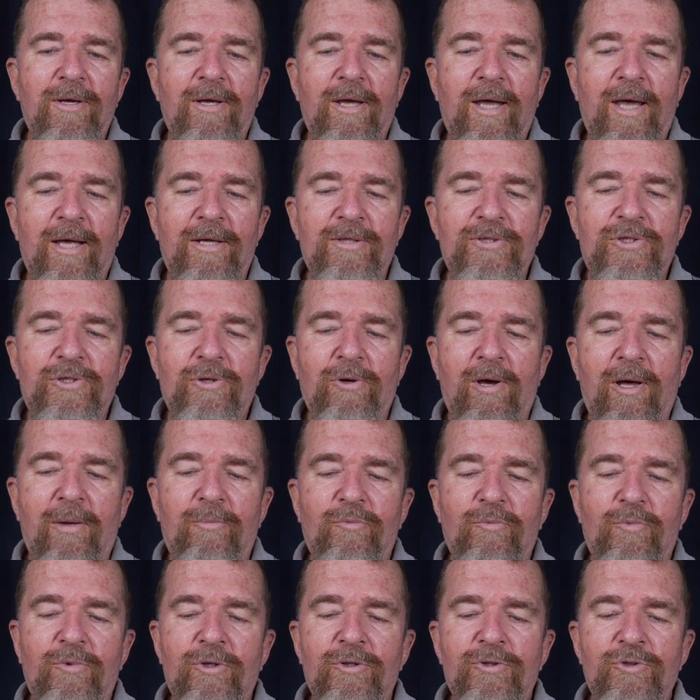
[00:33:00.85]
and so
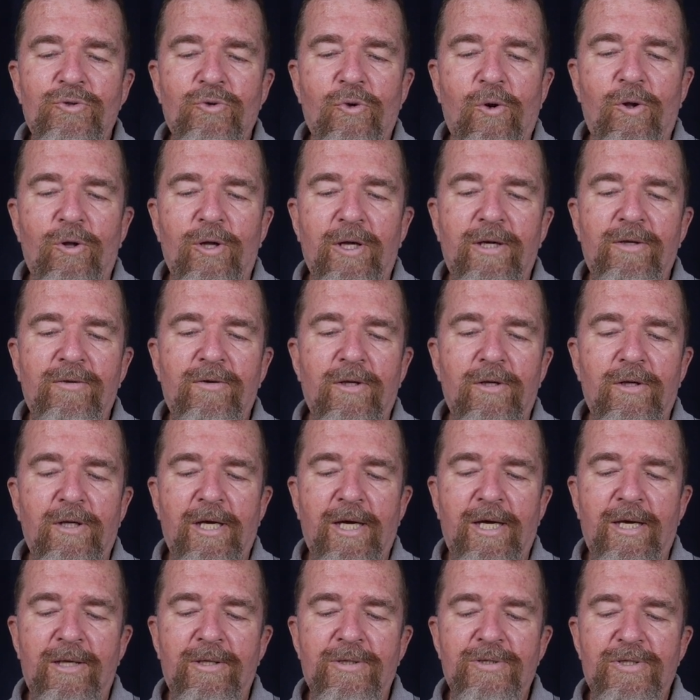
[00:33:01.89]
I'm controlling the
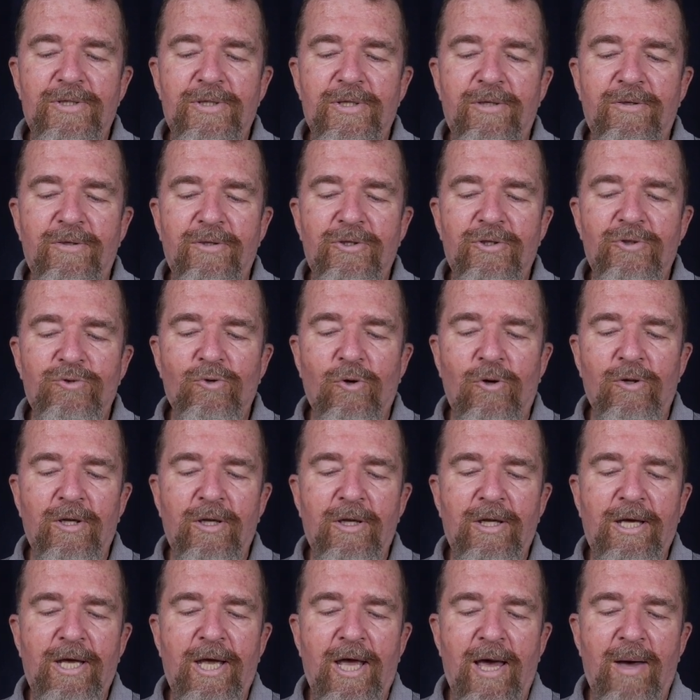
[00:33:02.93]
lens,
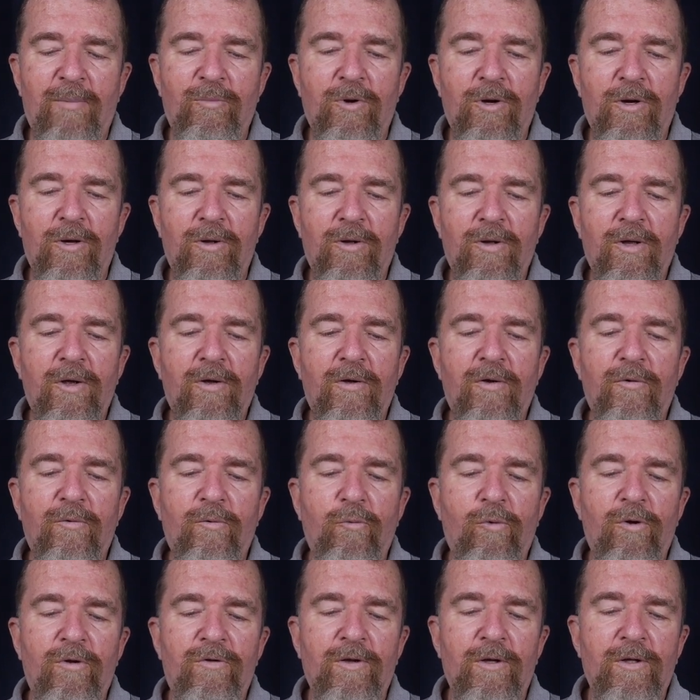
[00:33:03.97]
controlling the camera
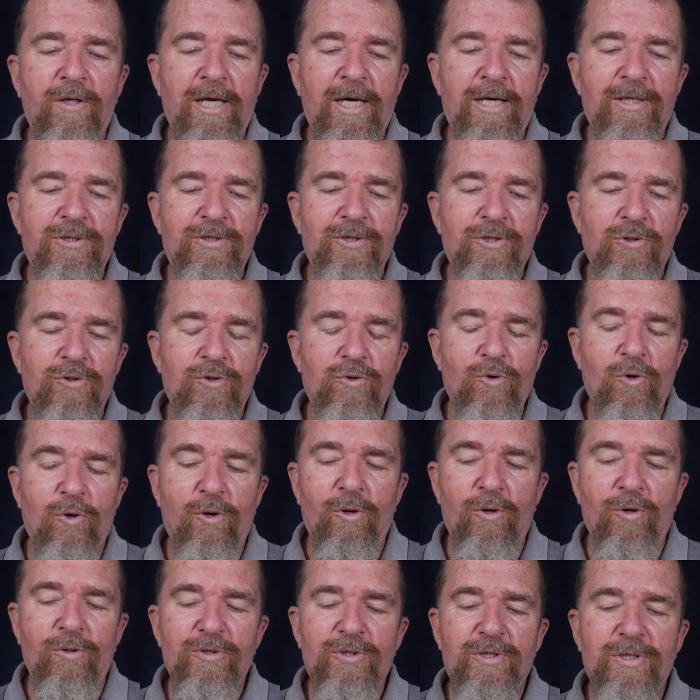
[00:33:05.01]
with the lens
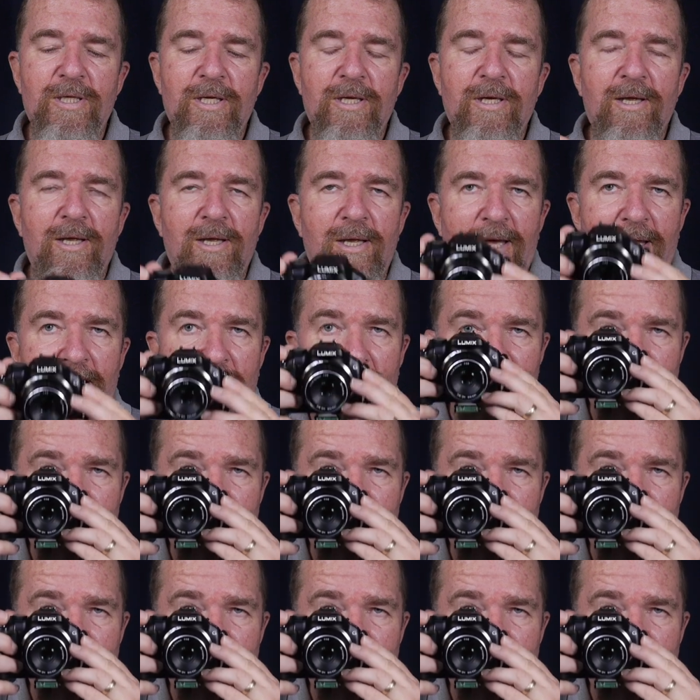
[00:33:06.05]
controls, and